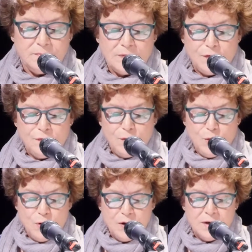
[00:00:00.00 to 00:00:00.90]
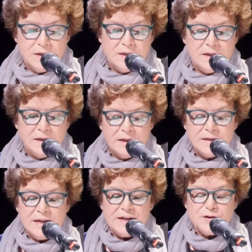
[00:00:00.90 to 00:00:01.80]
for
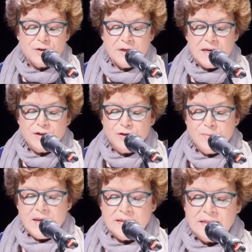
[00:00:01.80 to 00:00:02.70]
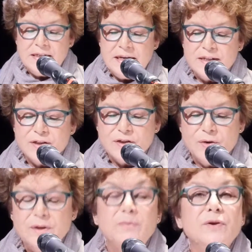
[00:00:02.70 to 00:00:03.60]
Nature and Humanity at
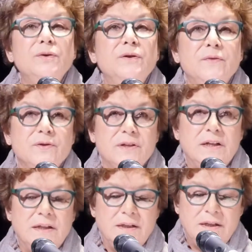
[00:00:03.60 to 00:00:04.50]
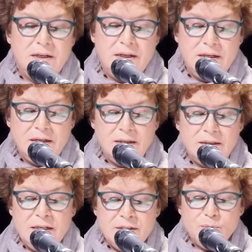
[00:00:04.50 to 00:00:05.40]
Stony Brook University.
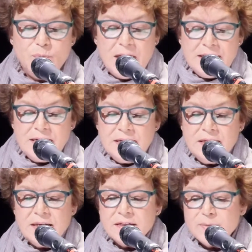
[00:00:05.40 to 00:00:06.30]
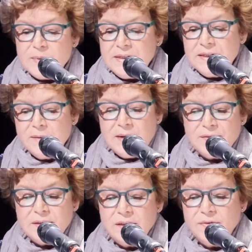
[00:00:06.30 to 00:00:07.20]
His writing and speaking about
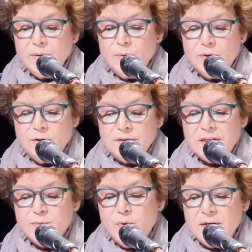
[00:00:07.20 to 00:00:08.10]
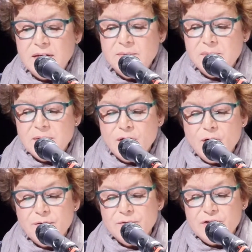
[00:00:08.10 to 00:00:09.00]
the living world has won him the
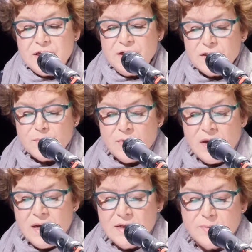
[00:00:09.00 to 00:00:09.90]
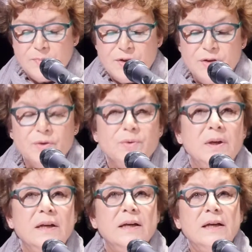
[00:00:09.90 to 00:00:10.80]
MacArthur Genius Prize, Pew,
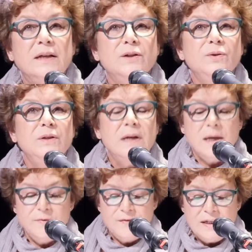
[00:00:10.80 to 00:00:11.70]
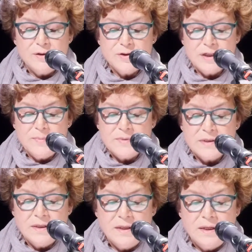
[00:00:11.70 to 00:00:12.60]
and Guggenheim Fellowships.